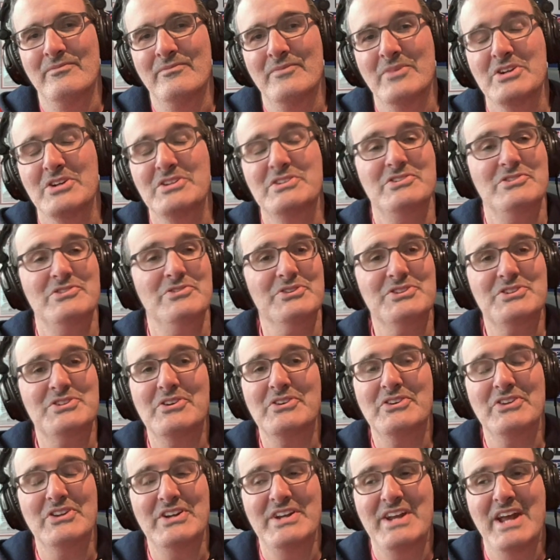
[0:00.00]
But she'll
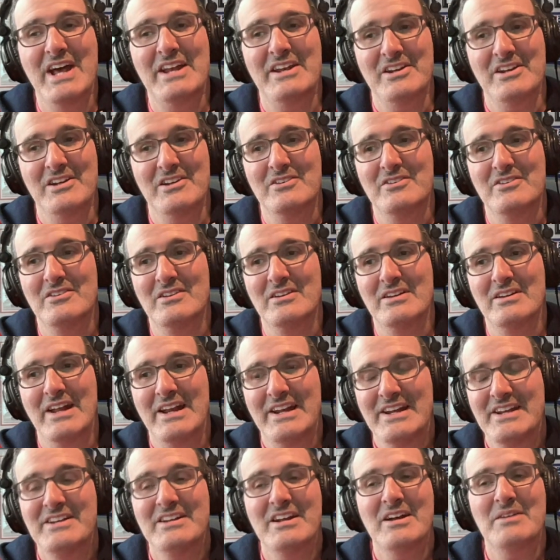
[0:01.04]
certainly get it
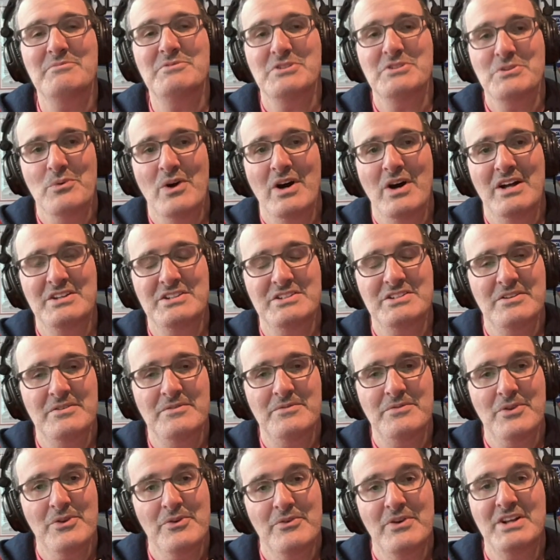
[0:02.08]
anytime she wants it
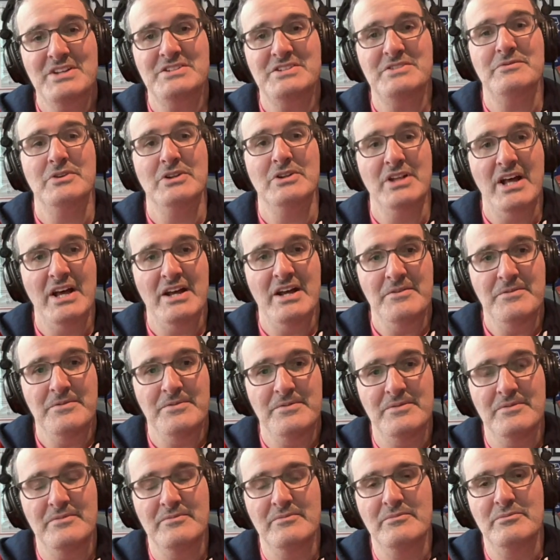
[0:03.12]
for the rest of her
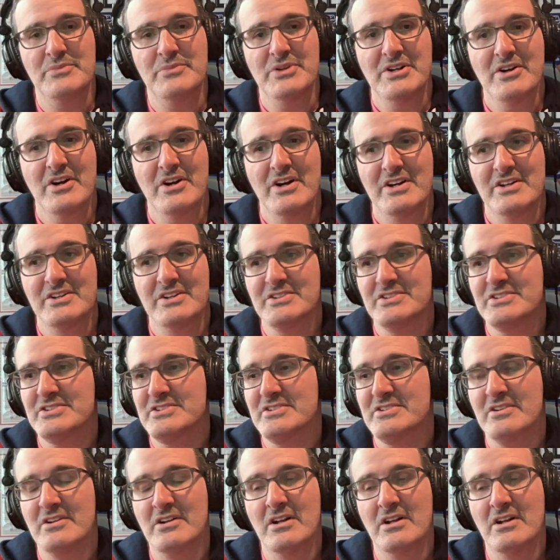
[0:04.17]
life, because